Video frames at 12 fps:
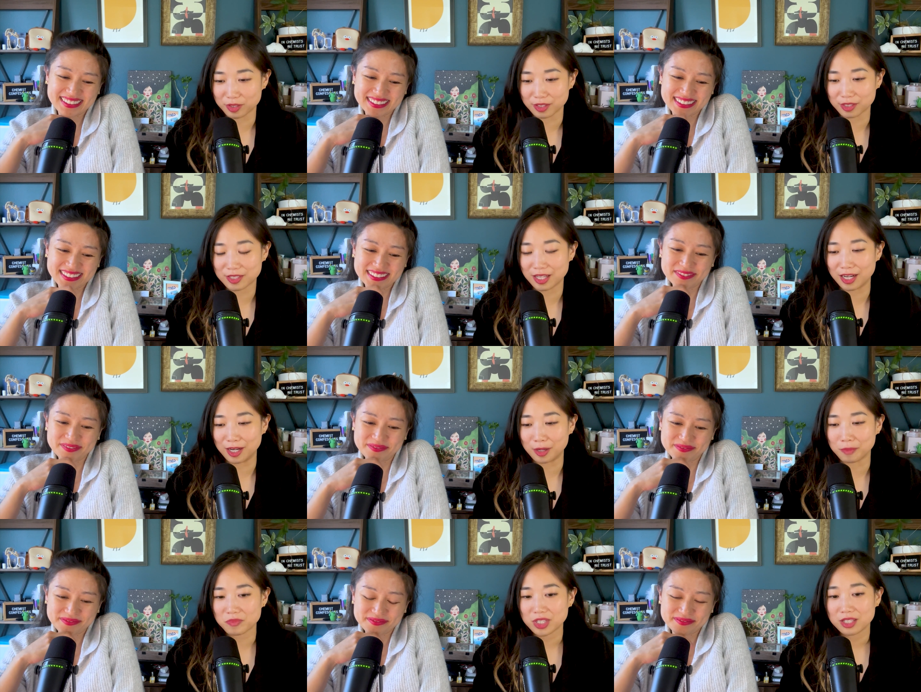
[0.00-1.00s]
Speaker 1: this. Mm-hmm.
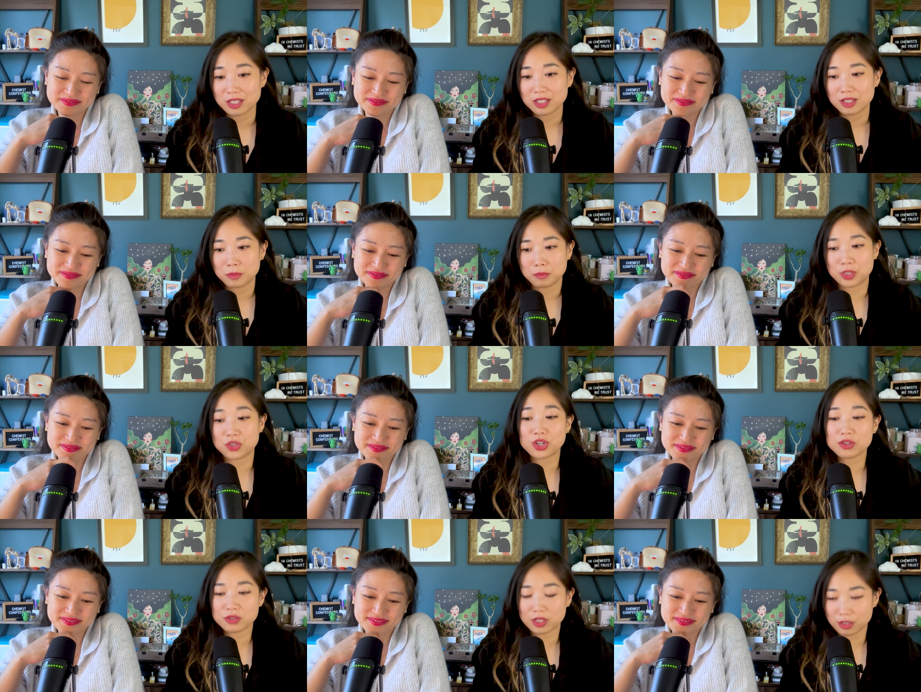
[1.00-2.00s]
Um, the
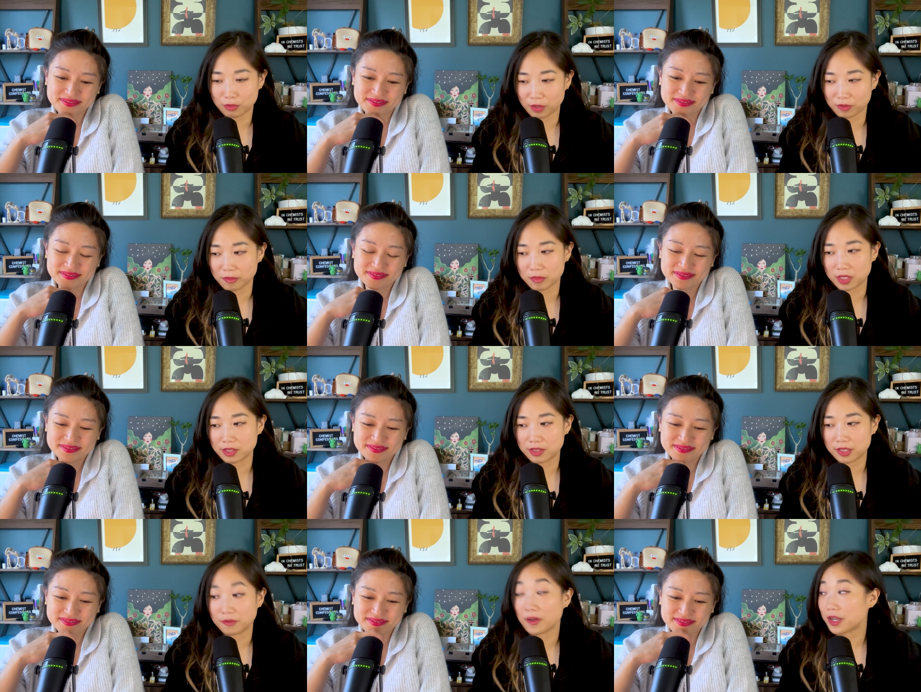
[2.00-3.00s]
general takeaway from these
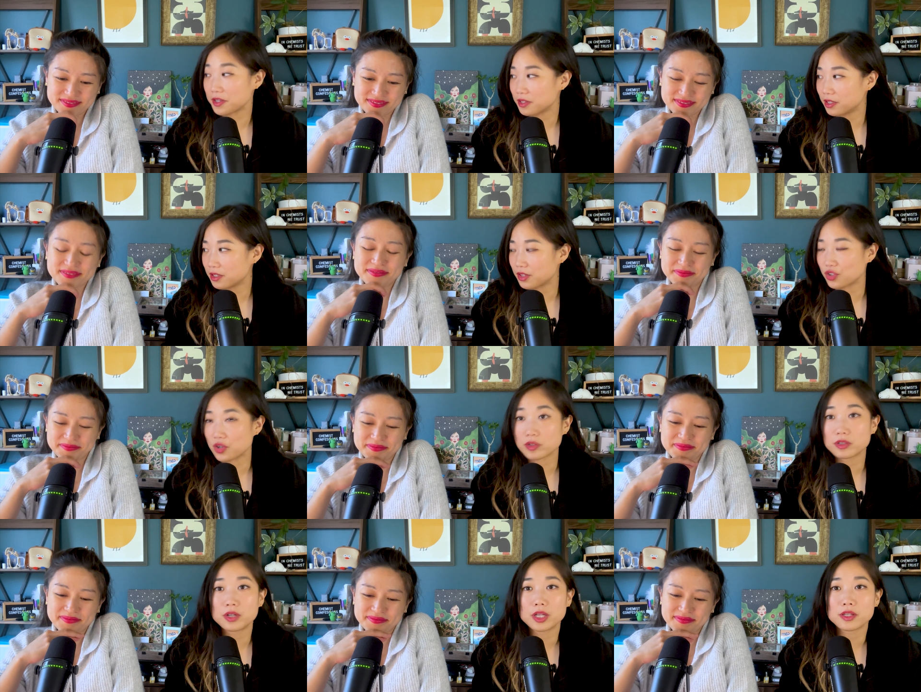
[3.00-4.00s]
devices in mm.
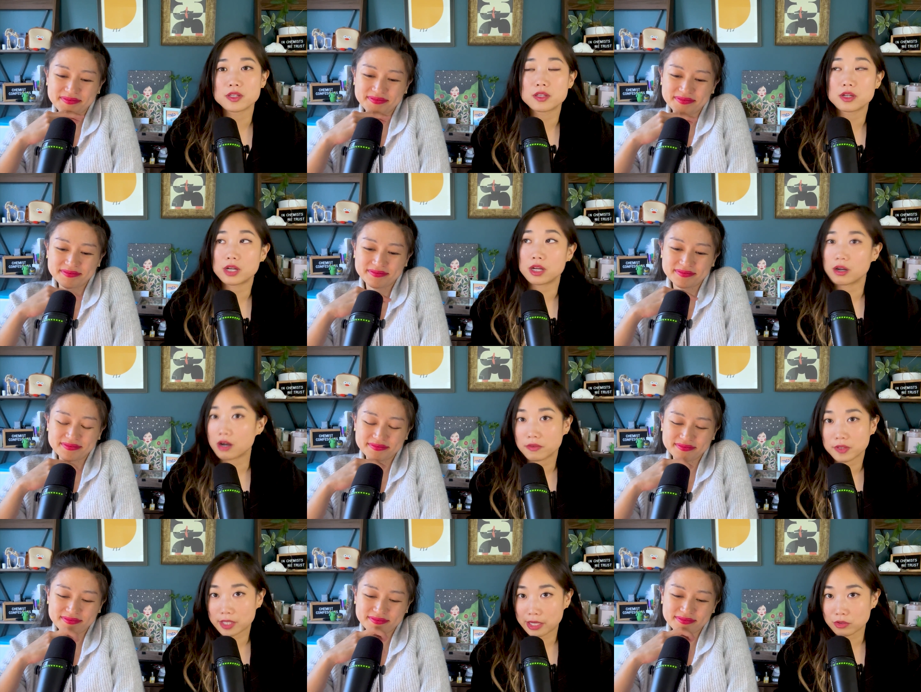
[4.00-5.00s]
general is their
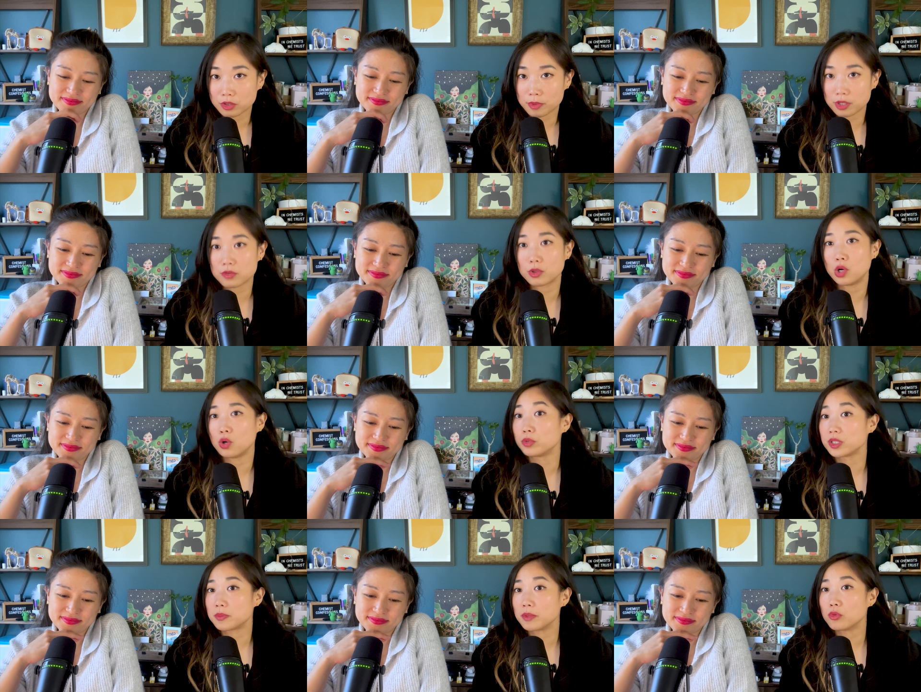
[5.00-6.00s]
in-office counterparts will
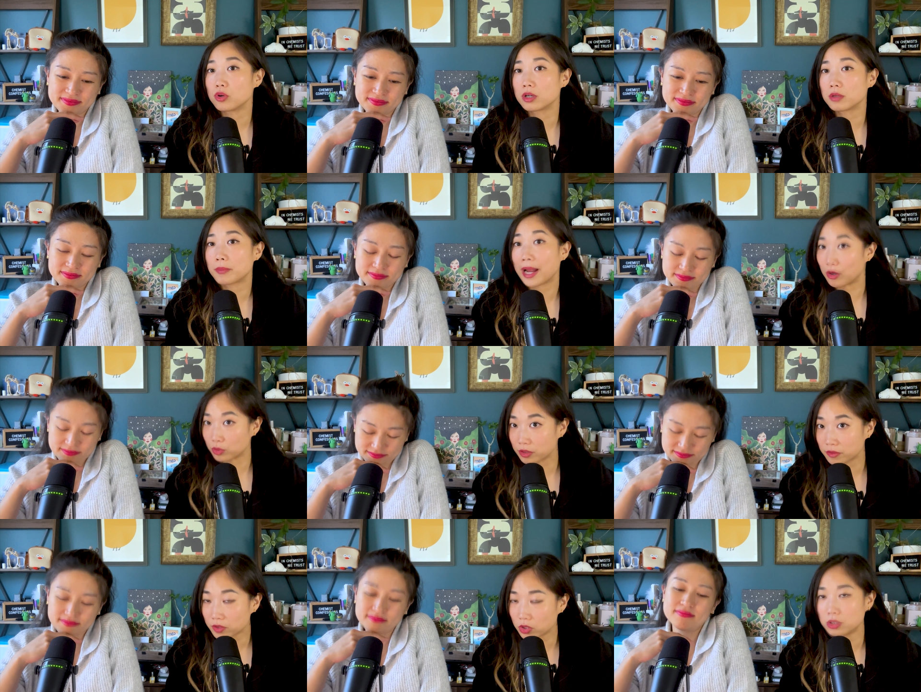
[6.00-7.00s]
always be more
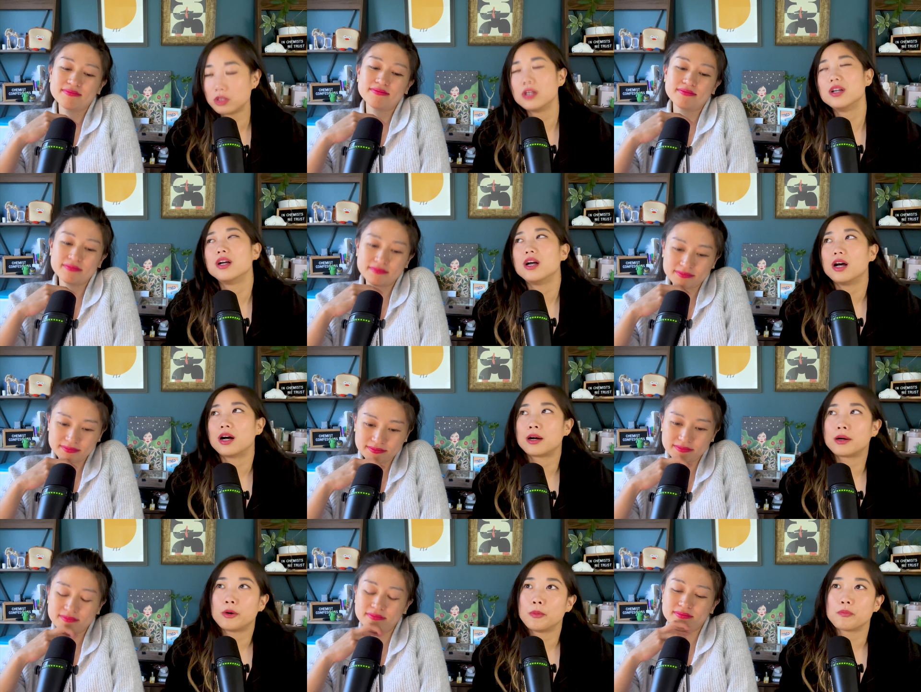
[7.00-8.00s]
powerful. Mm.
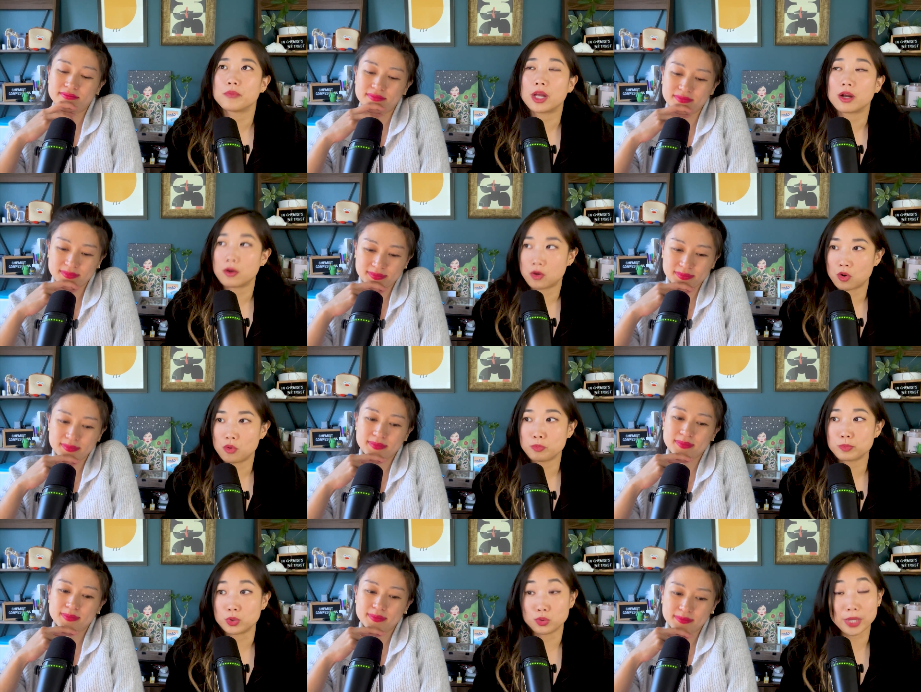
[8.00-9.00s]
At home,
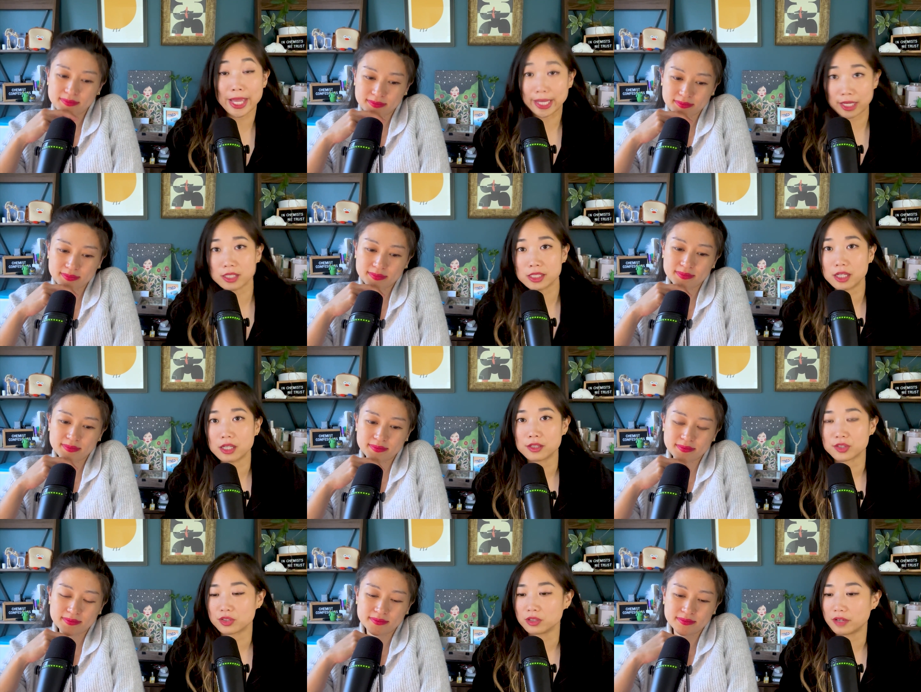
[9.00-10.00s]
you can get a
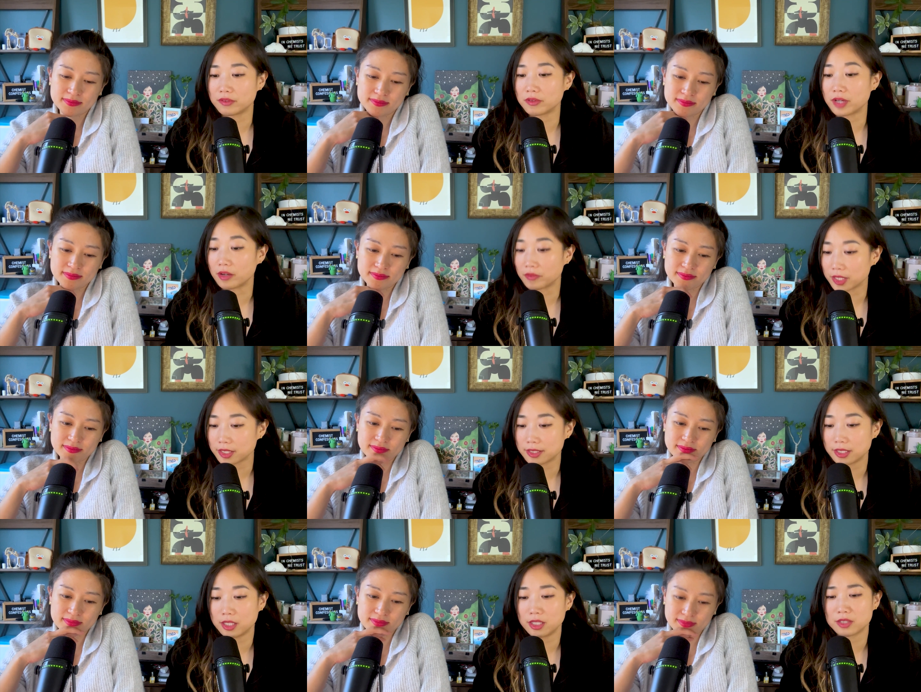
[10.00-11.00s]
certain level of
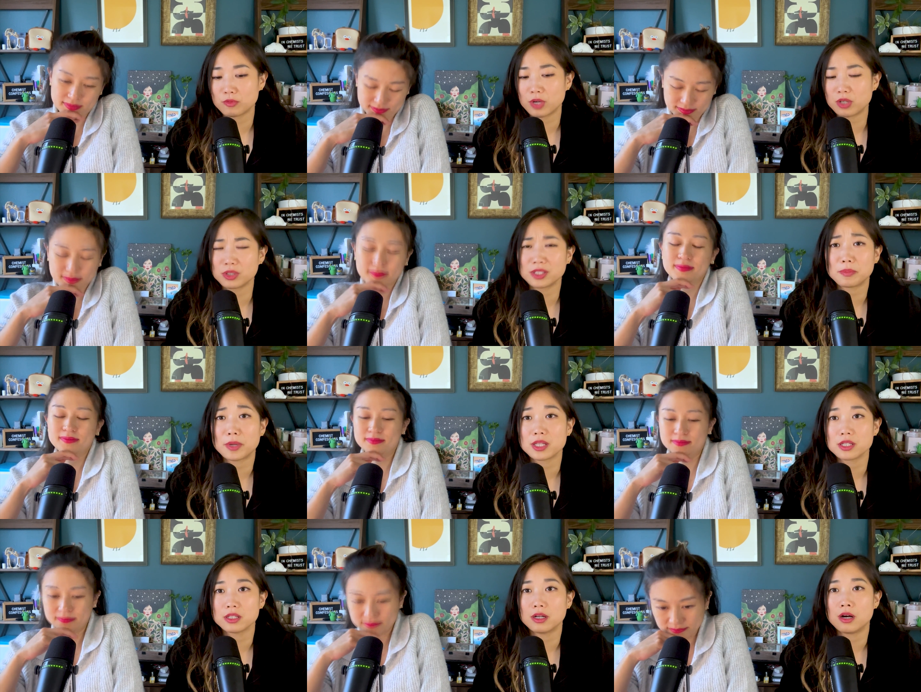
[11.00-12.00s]
efficacy. It's wildly
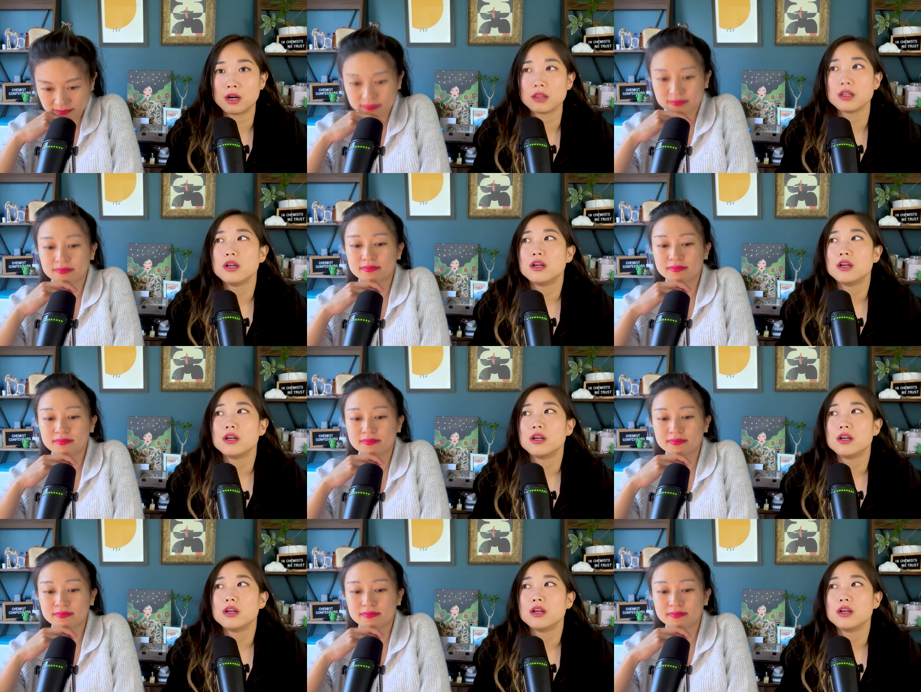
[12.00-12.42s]
dependent on